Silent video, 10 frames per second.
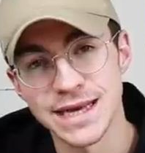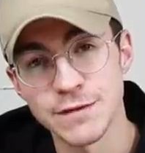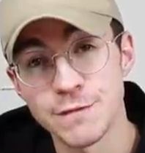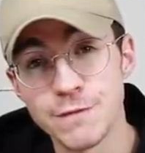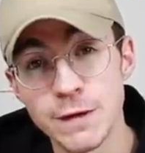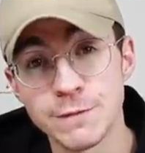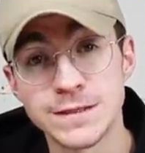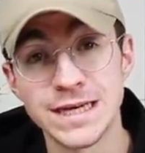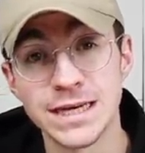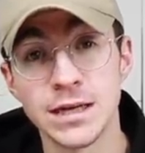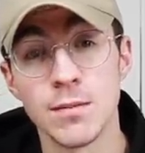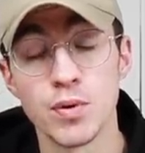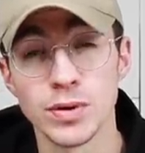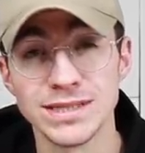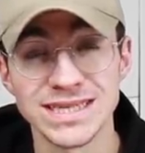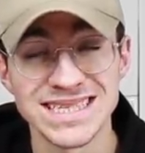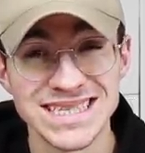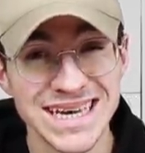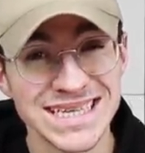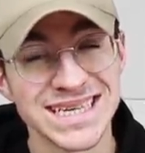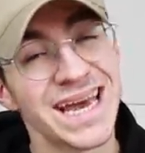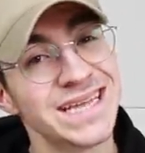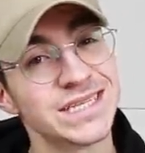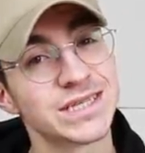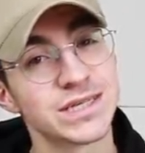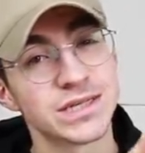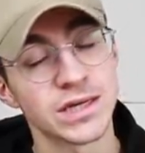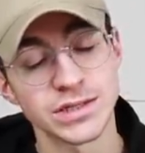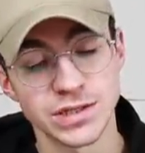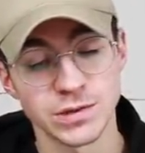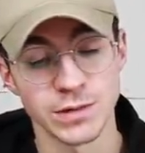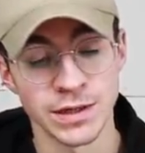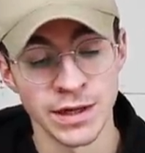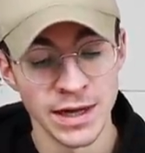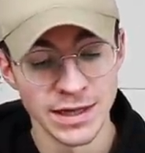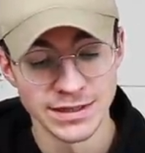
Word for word: a 15.6 inch touchscreen